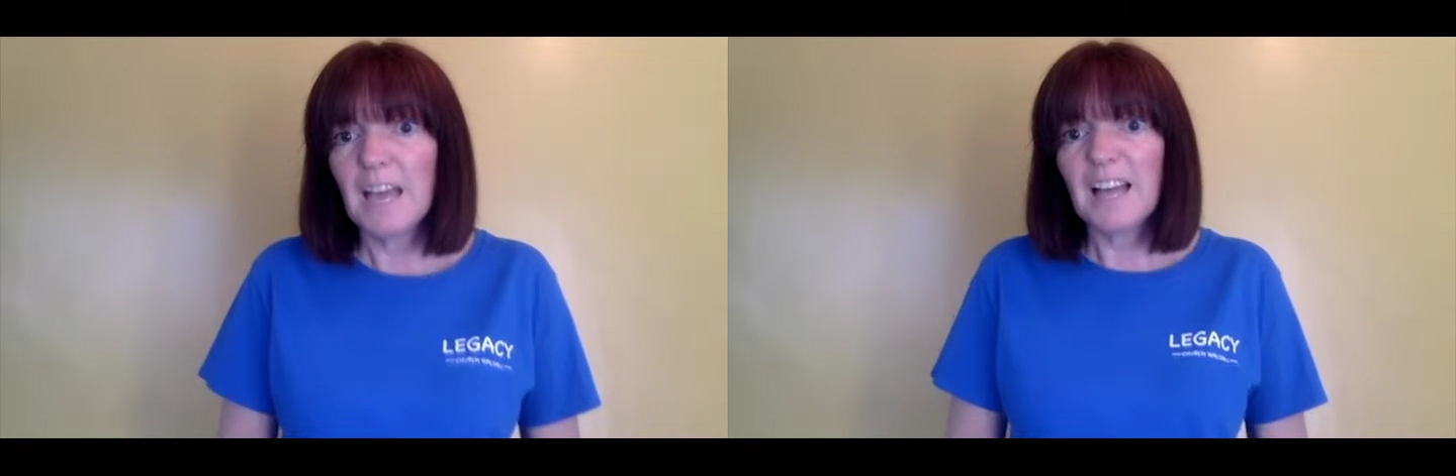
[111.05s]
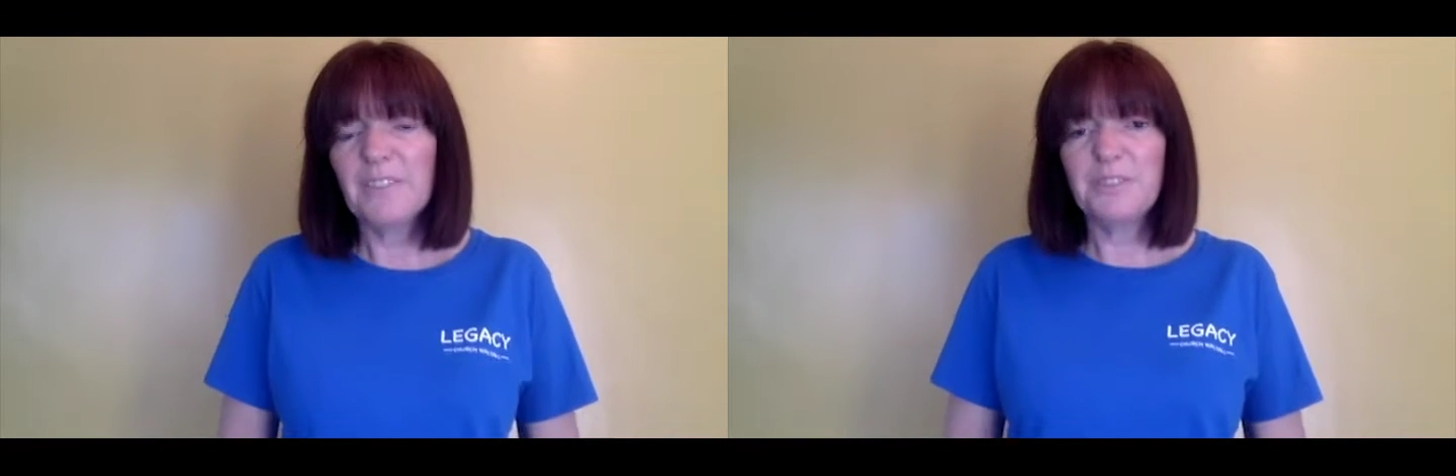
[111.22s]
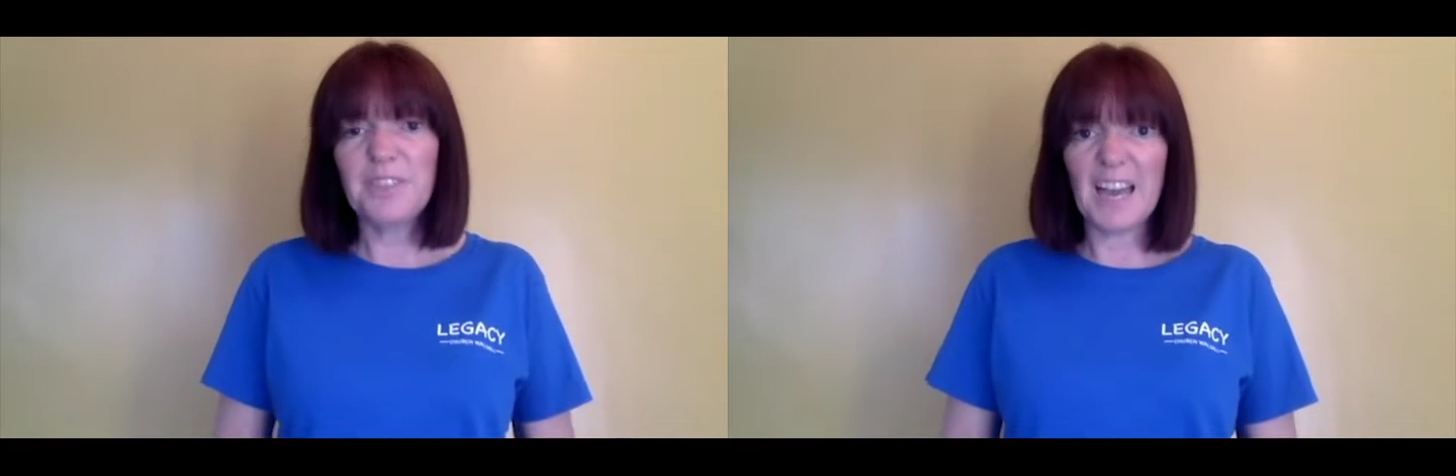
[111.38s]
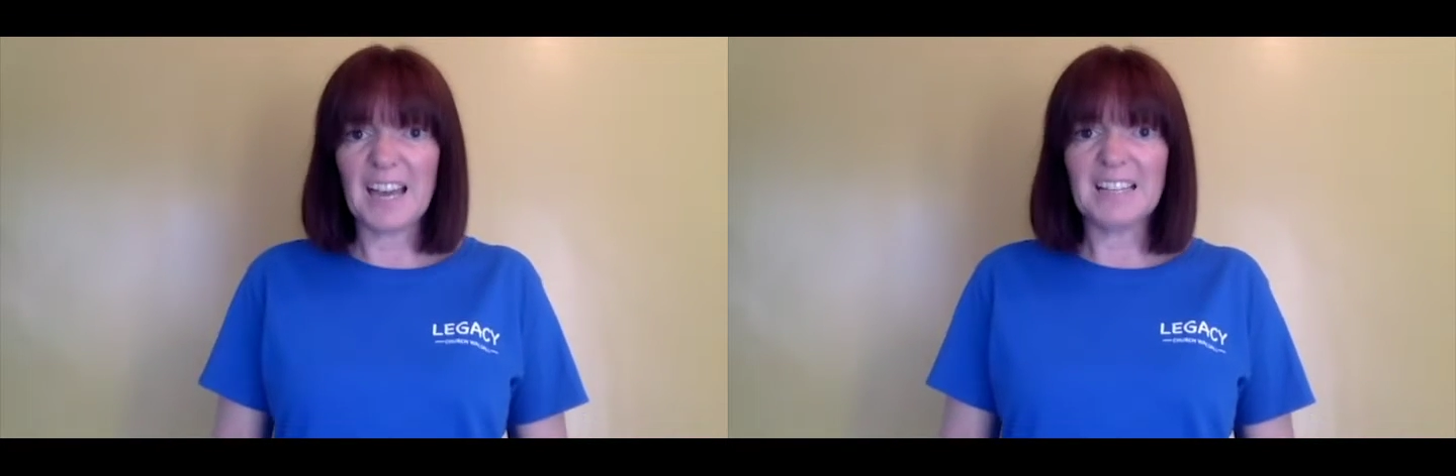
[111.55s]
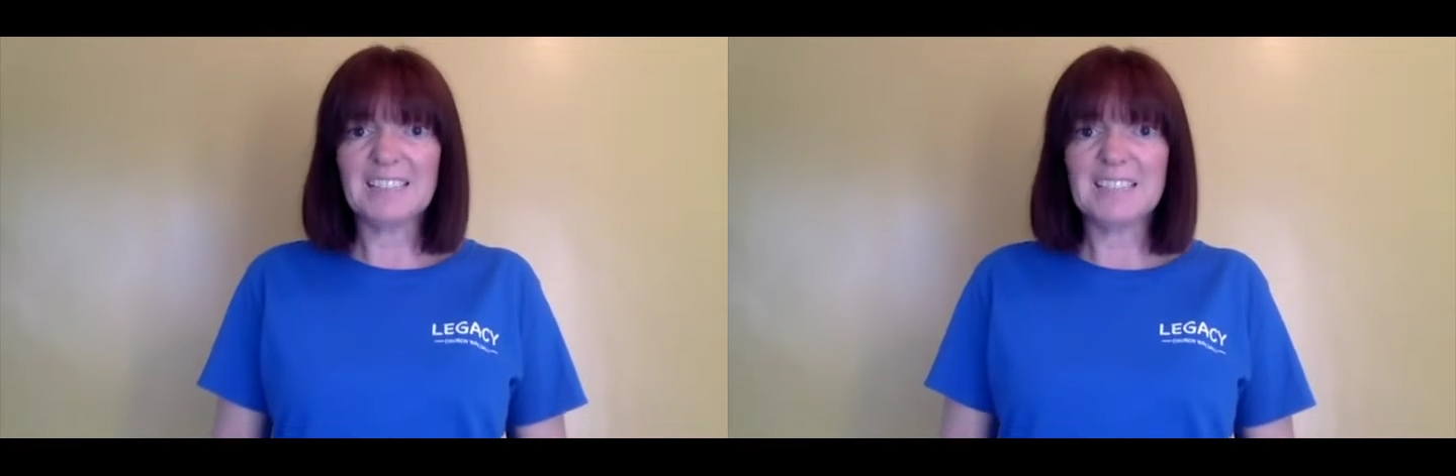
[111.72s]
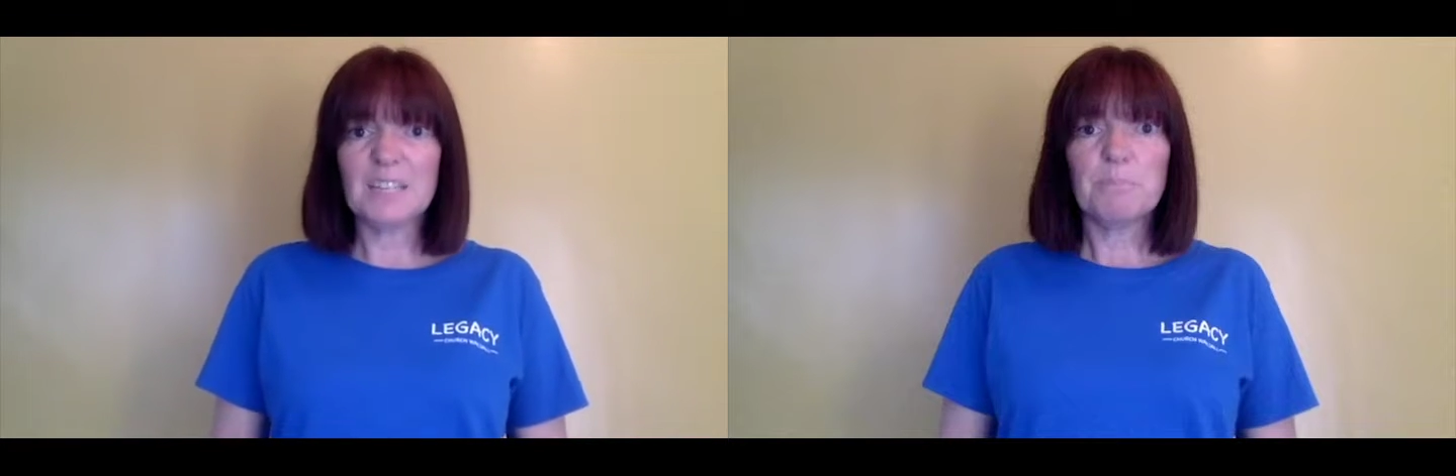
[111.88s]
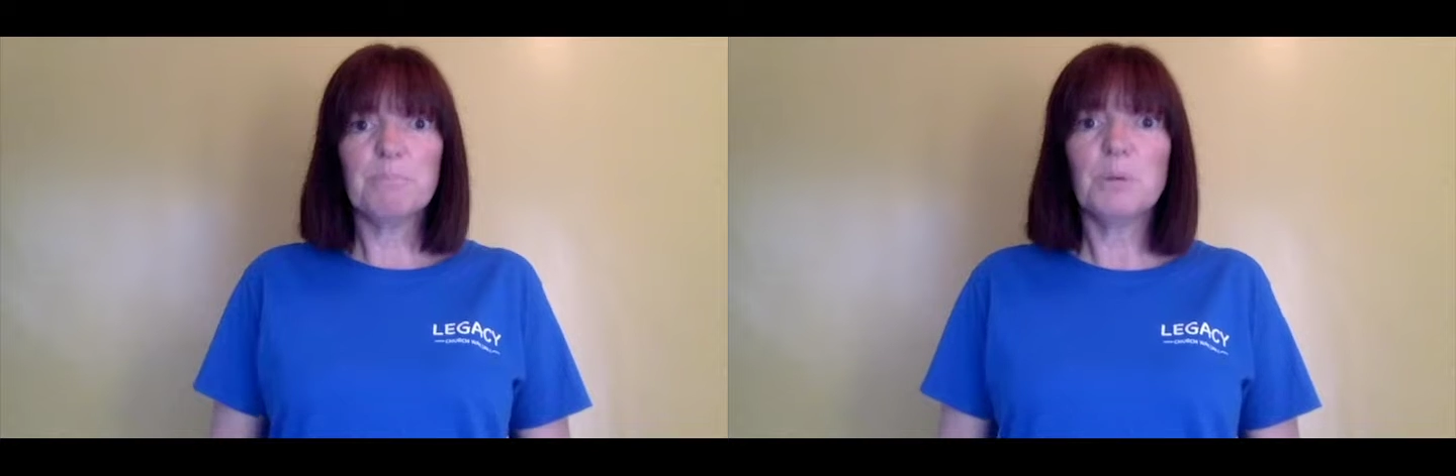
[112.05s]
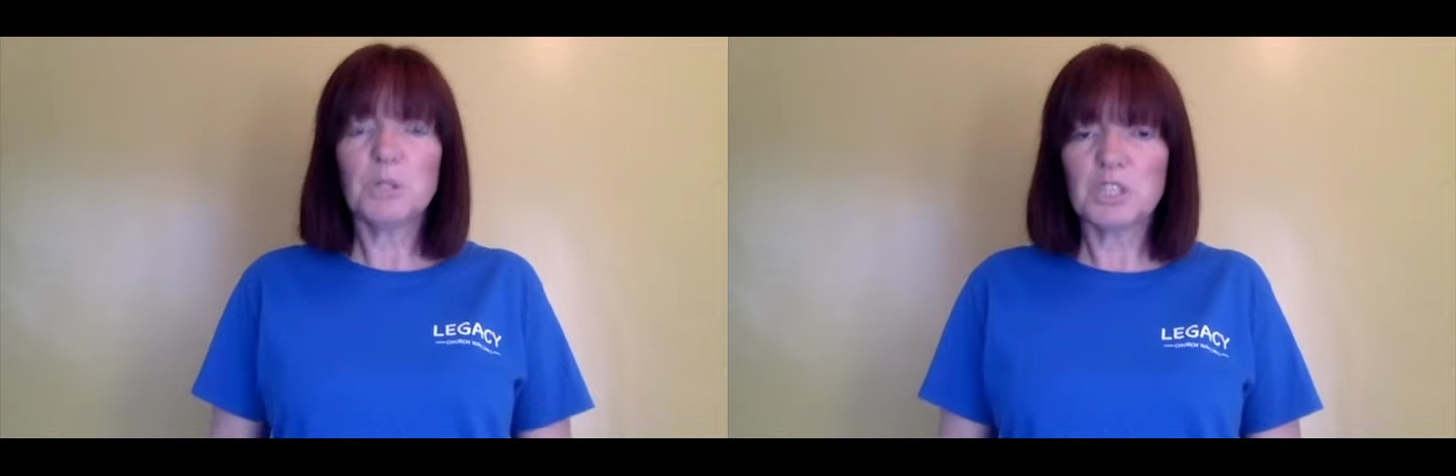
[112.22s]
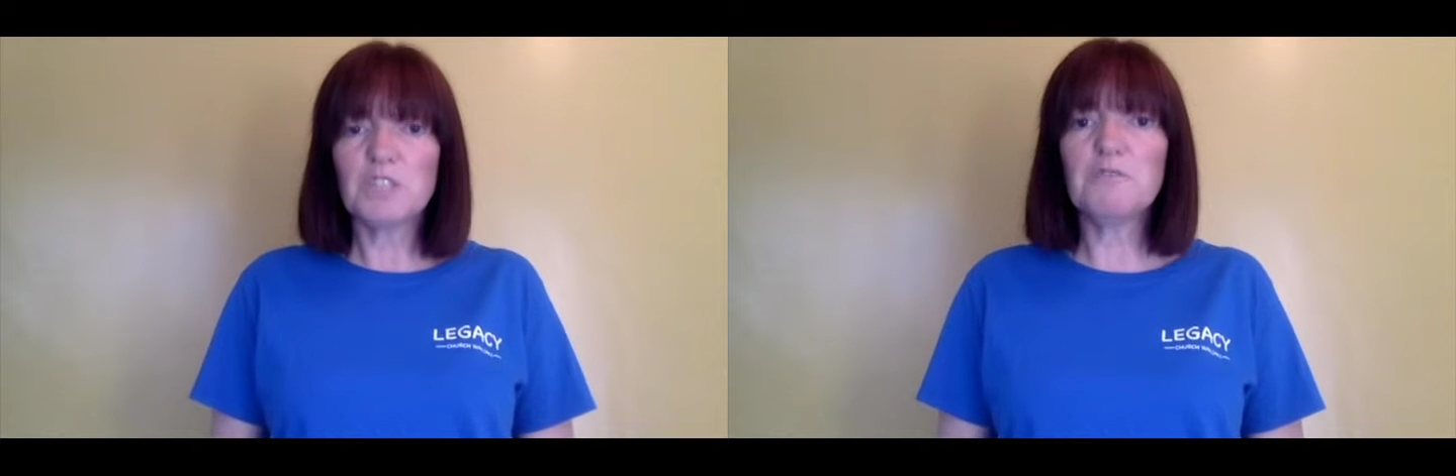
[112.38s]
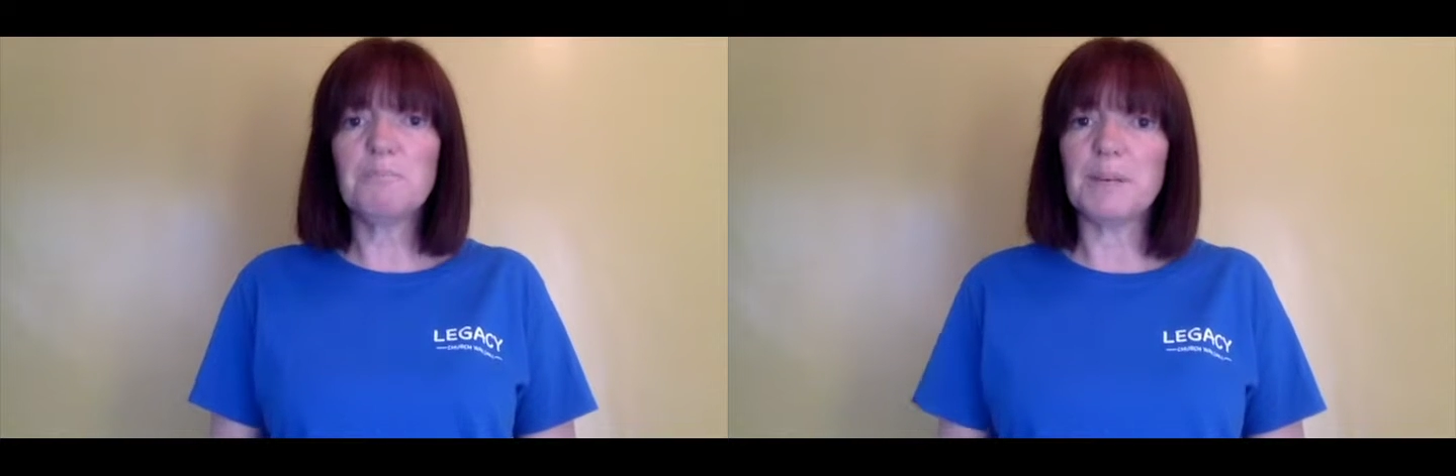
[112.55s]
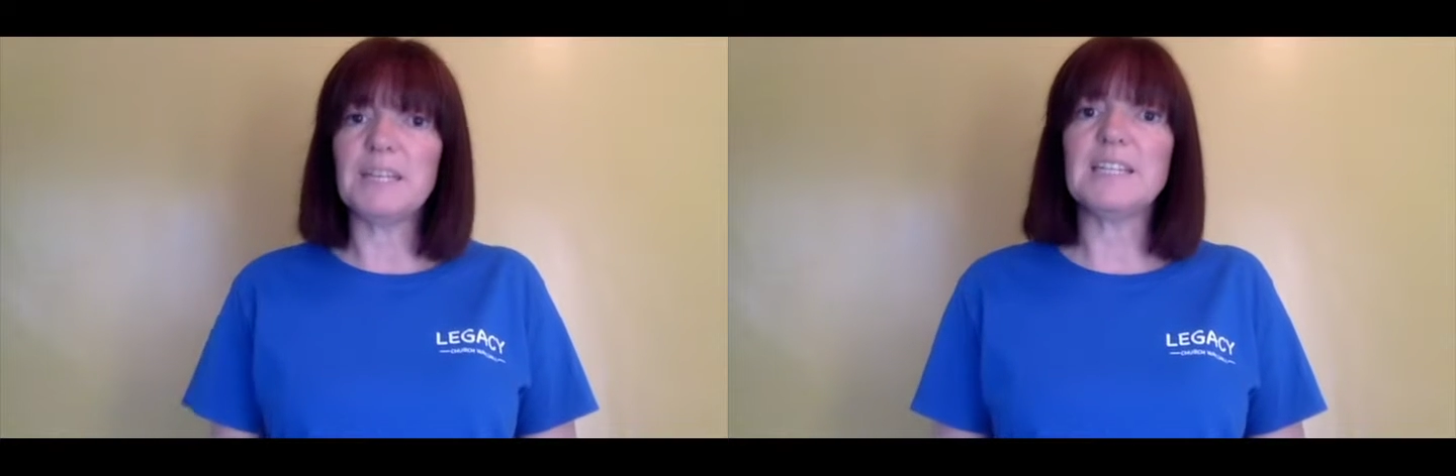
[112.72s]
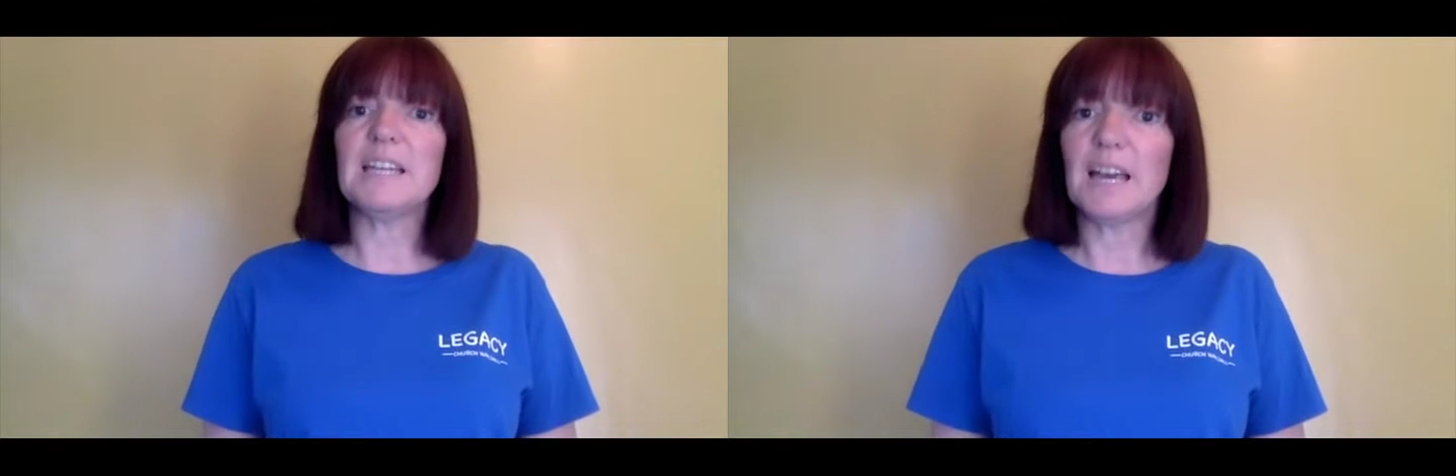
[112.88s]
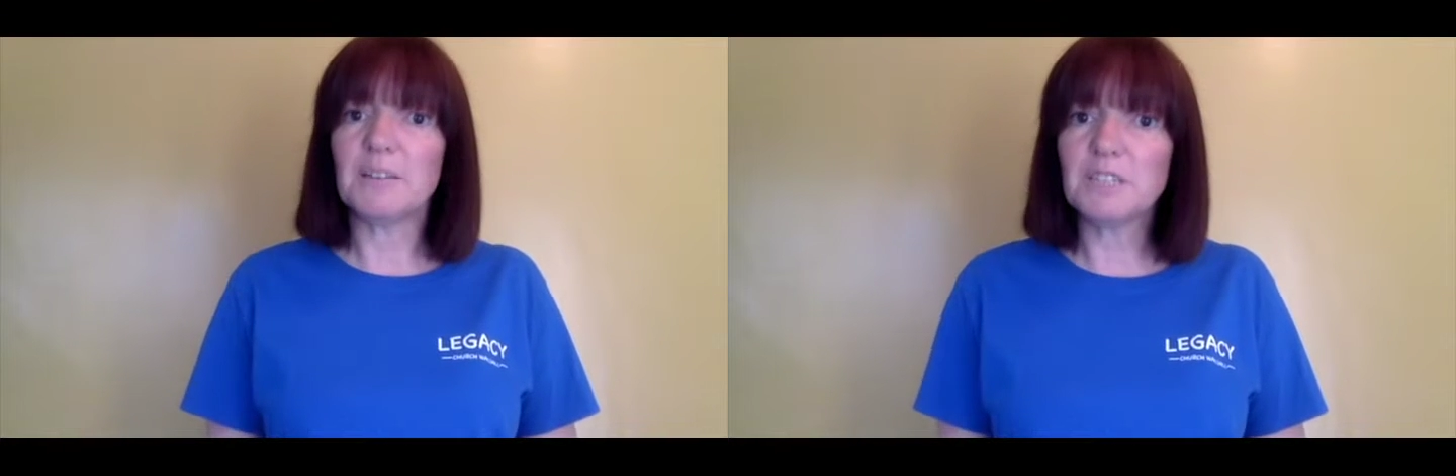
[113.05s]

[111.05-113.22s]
And that must have been how